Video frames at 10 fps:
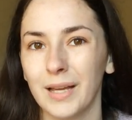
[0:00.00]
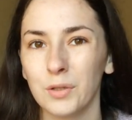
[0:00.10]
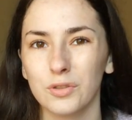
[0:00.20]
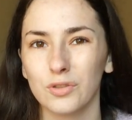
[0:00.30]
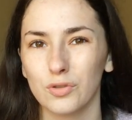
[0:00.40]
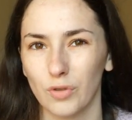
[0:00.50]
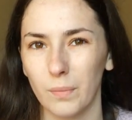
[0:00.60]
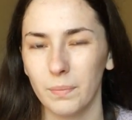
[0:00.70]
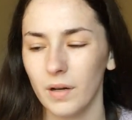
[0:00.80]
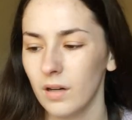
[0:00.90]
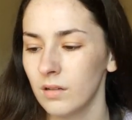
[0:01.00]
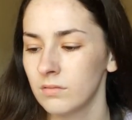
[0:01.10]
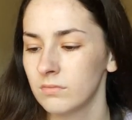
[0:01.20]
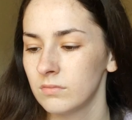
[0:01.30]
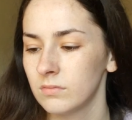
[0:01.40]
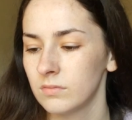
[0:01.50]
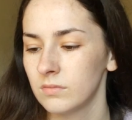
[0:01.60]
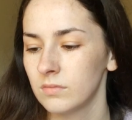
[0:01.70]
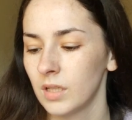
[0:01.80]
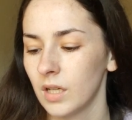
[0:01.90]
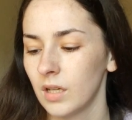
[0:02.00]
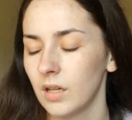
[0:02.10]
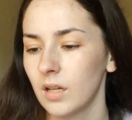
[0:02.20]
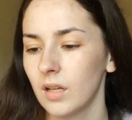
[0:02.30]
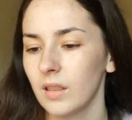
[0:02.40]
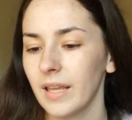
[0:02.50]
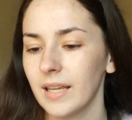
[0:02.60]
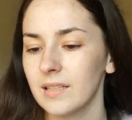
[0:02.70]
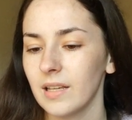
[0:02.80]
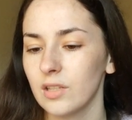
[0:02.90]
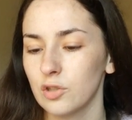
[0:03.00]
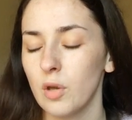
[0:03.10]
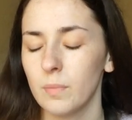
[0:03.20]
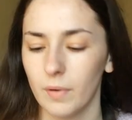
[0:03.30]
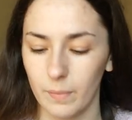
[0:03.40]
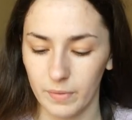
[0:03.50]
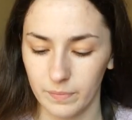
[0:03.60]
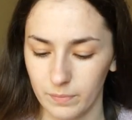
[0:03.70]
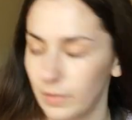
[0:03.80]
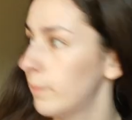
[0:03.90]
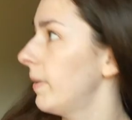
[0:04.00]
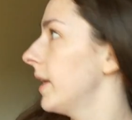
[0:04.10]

I got a scrub bar. Like, it's like a soap bar, but with